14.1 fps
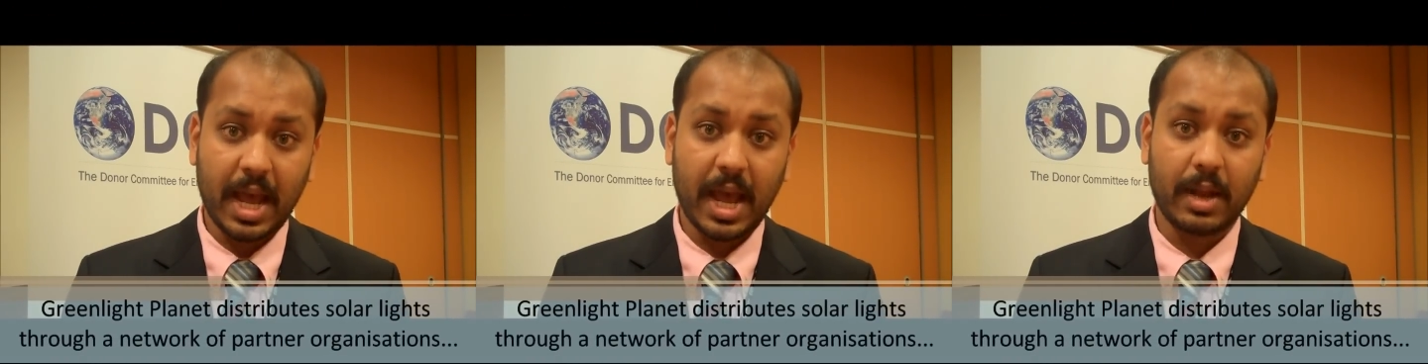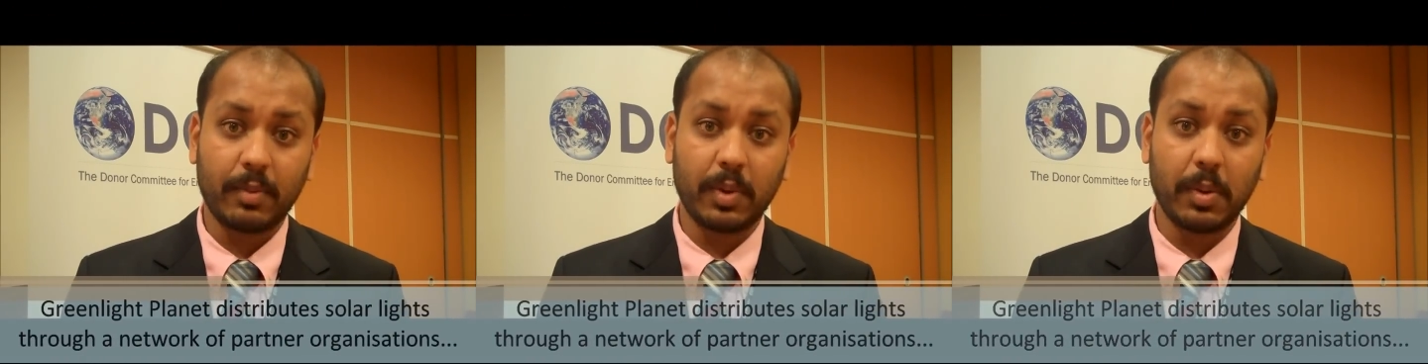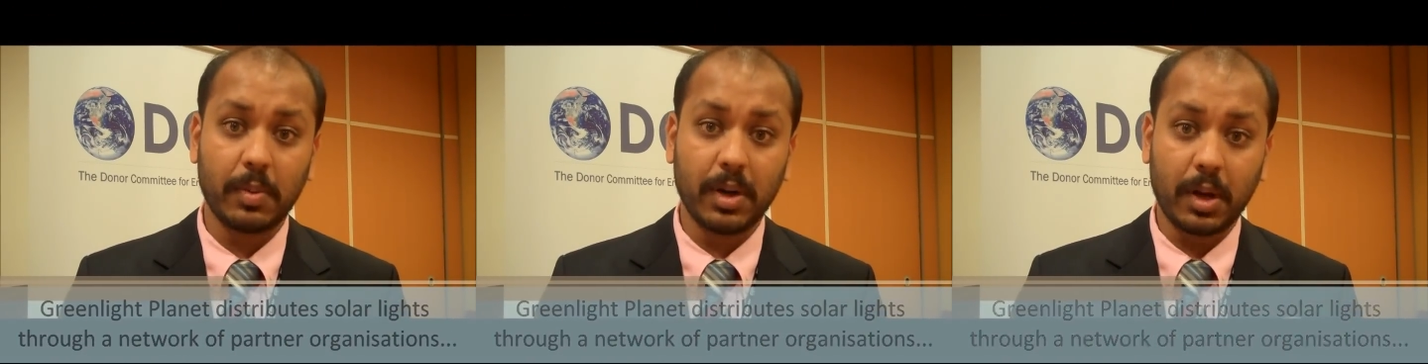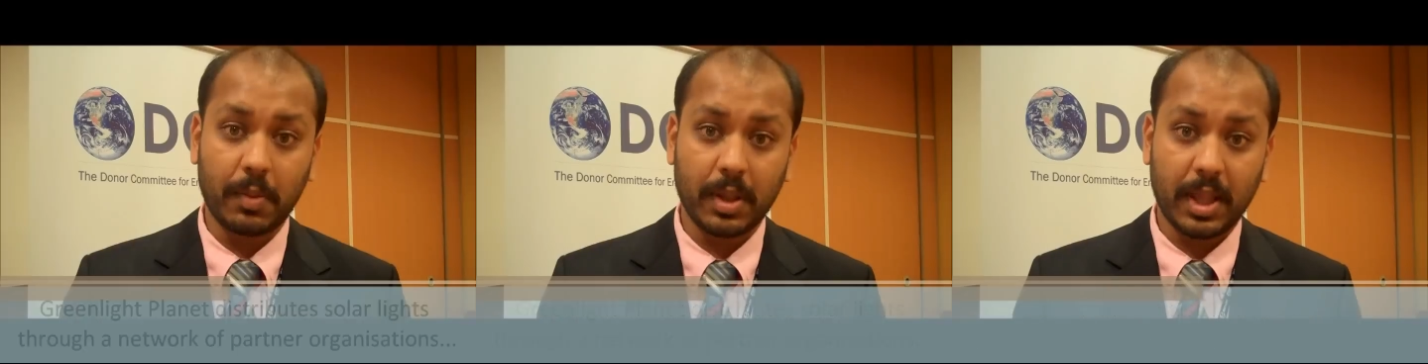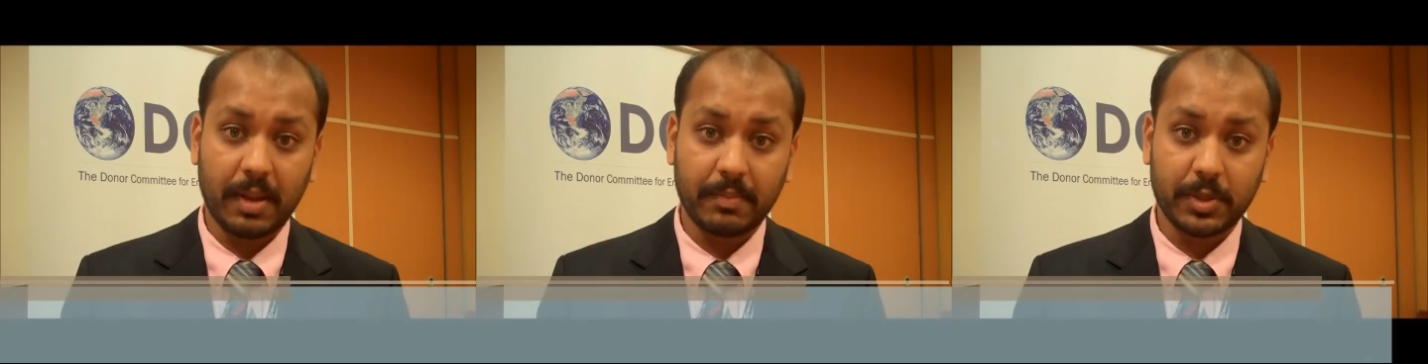and we work
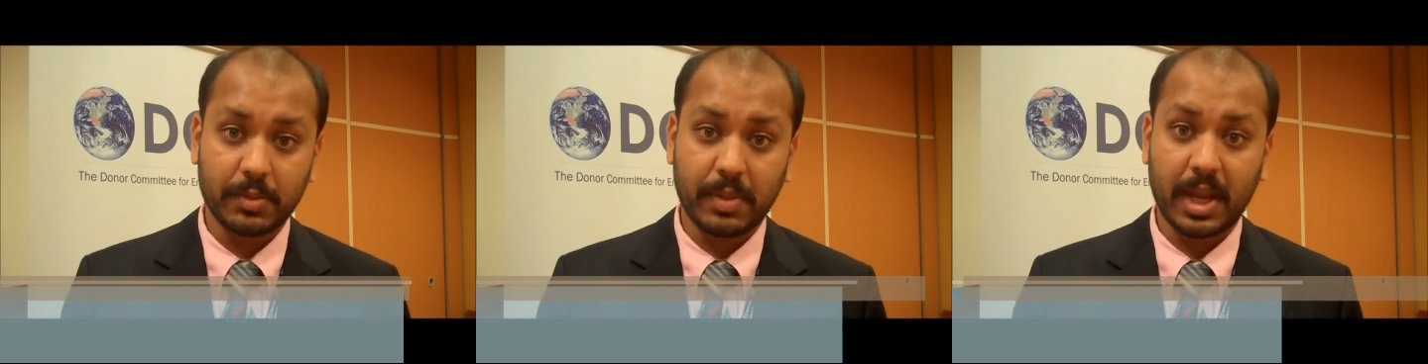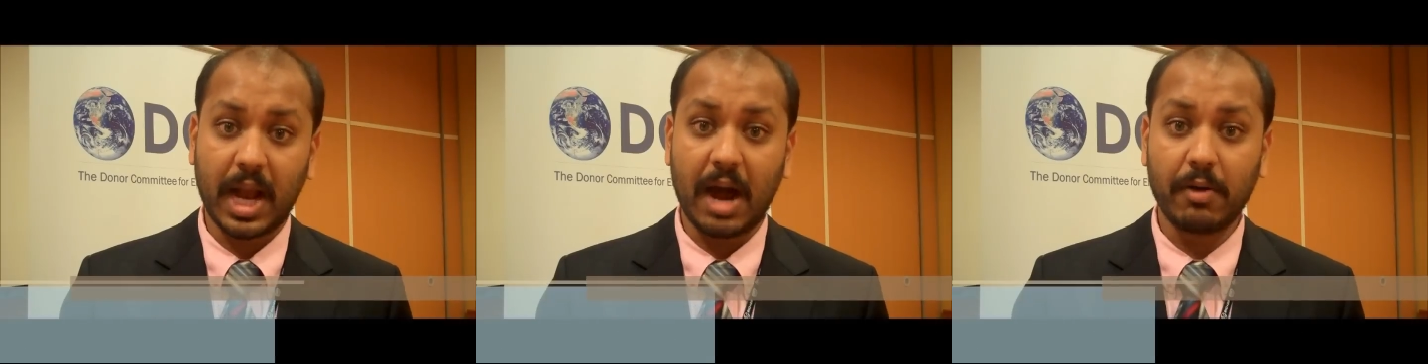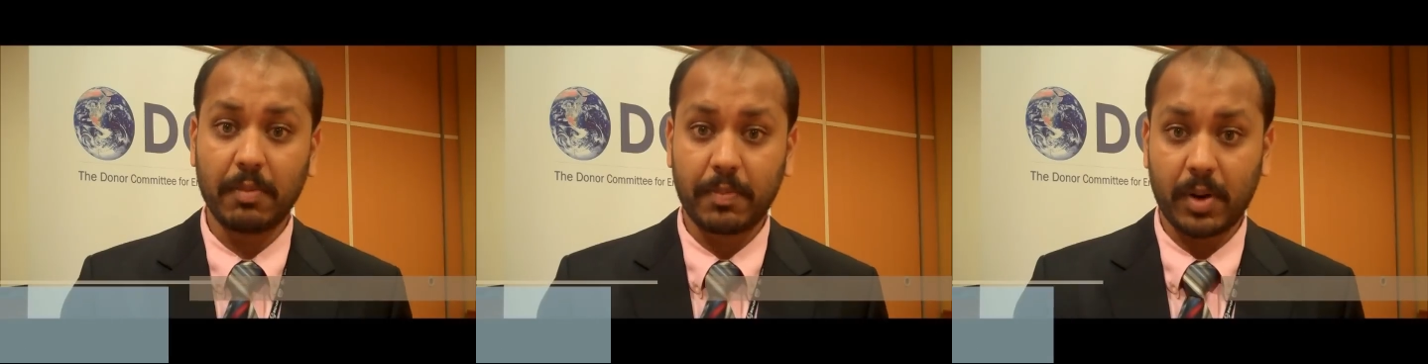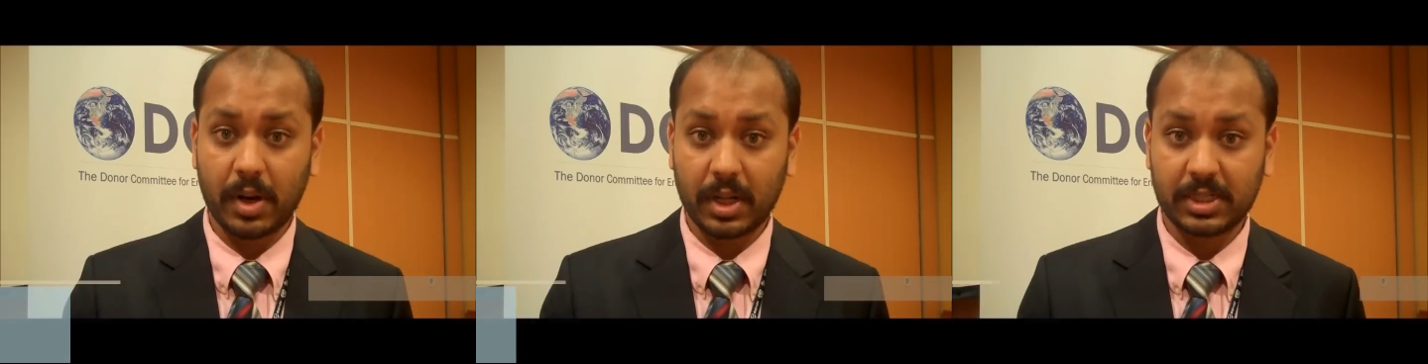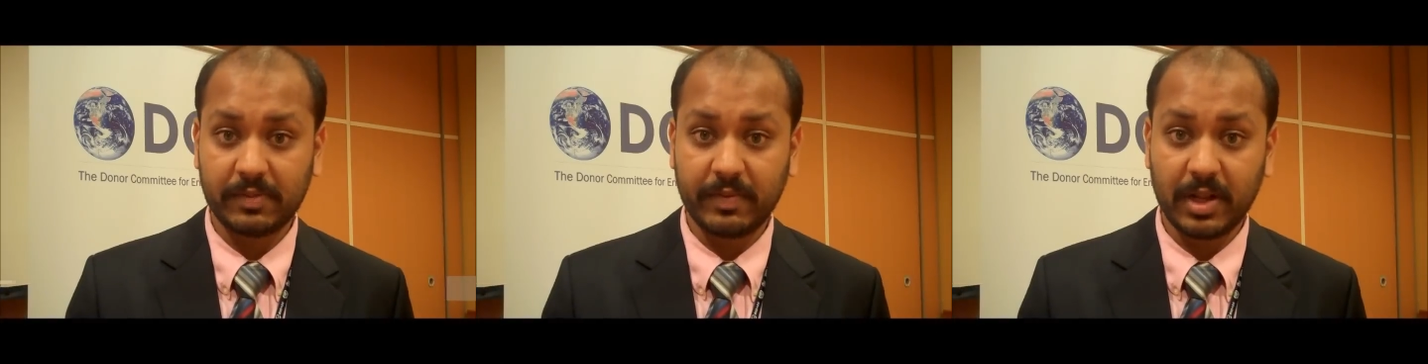with them to make our
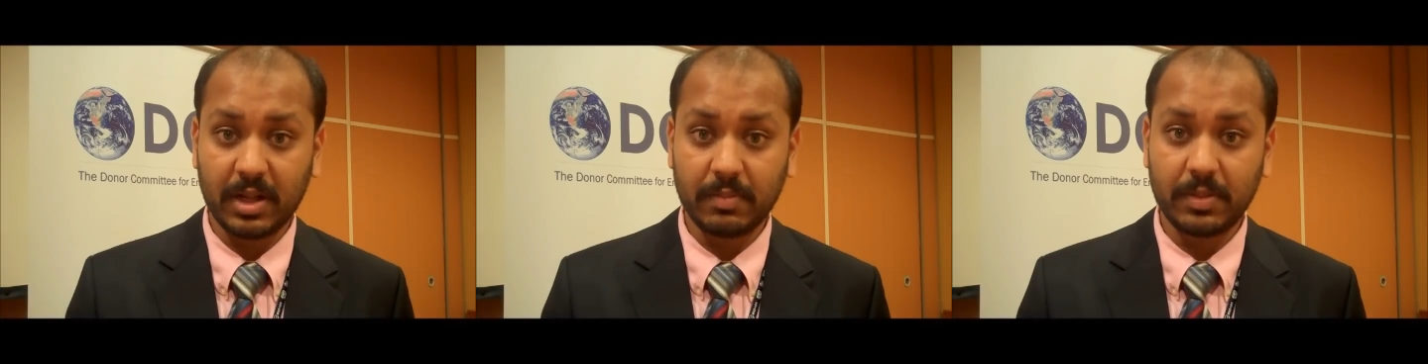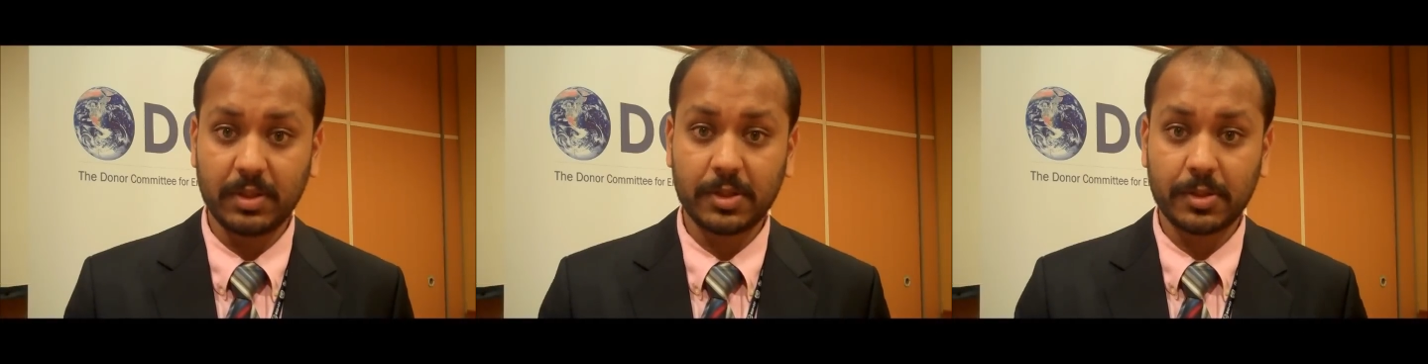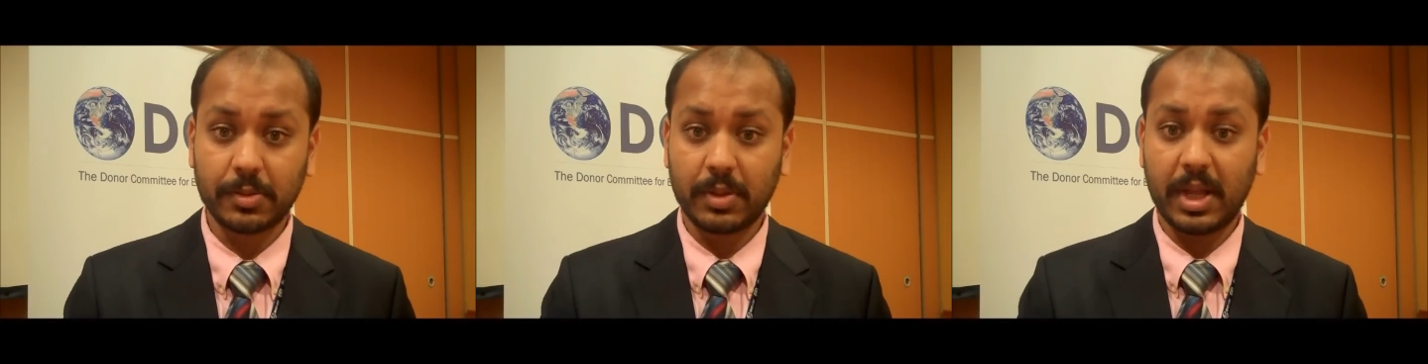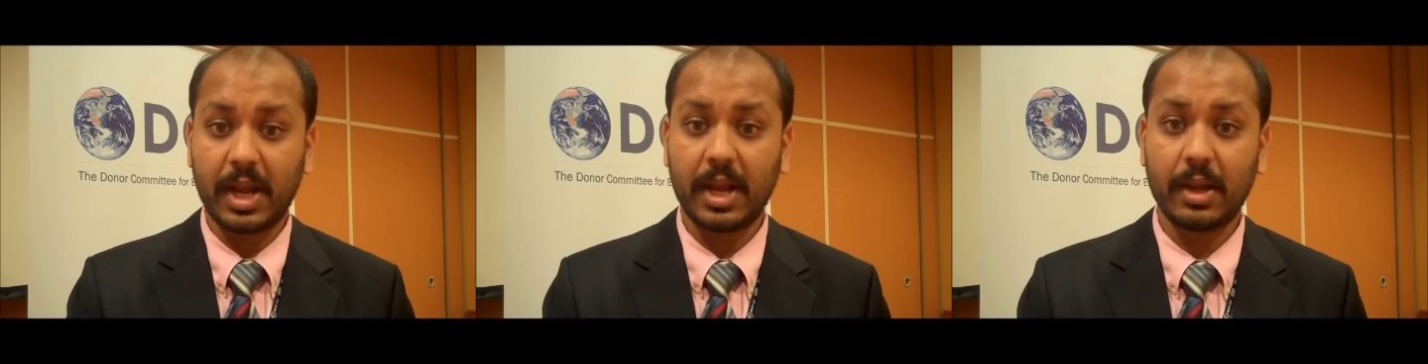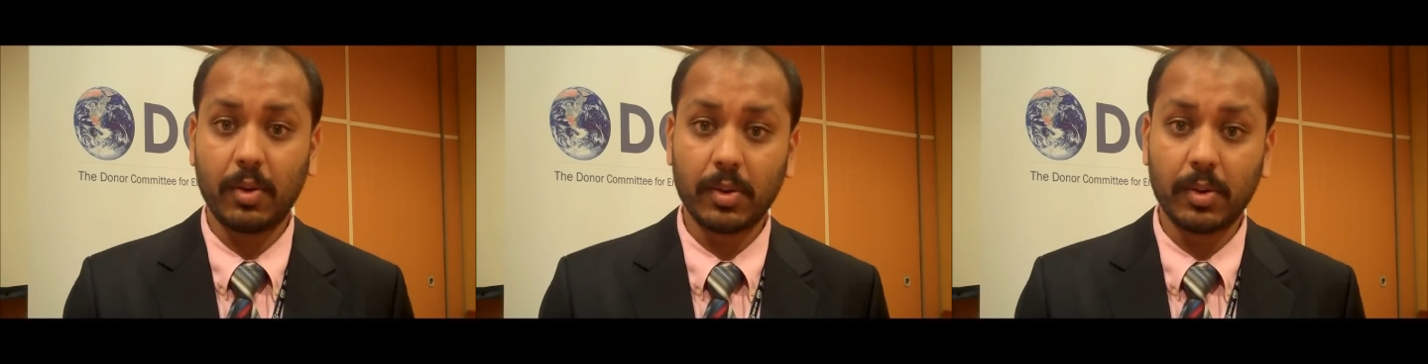products available through their